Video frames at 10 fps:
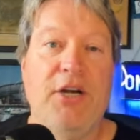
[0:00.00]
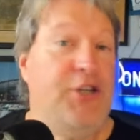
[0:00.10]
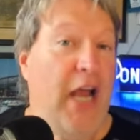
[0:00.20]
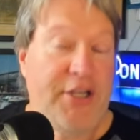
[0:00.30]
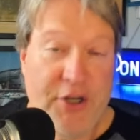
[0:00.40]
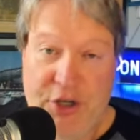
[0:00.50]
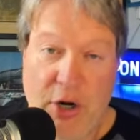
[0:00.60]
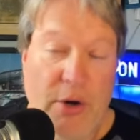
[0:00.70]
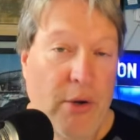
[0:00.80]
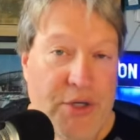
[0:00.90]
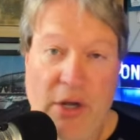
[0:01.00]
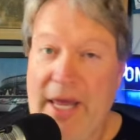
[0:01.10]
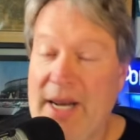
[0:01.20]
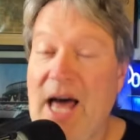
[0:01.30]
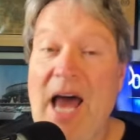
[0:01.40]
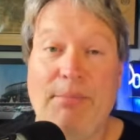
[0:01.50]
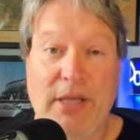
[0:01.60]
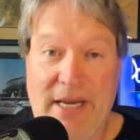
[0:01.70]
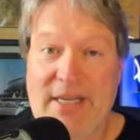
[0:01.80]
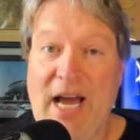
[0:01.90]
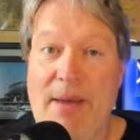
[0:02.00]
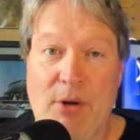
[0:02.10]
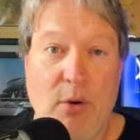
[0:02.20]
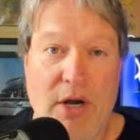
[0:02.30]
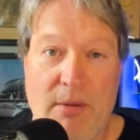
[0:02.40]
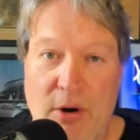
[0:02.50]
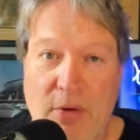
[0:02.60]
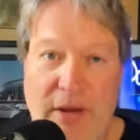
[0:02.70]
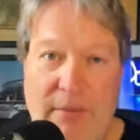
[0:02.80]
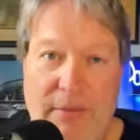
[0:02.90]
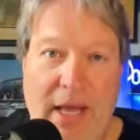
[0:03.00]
Jackson Churio is going to get a lot of playing time, according to Murphy.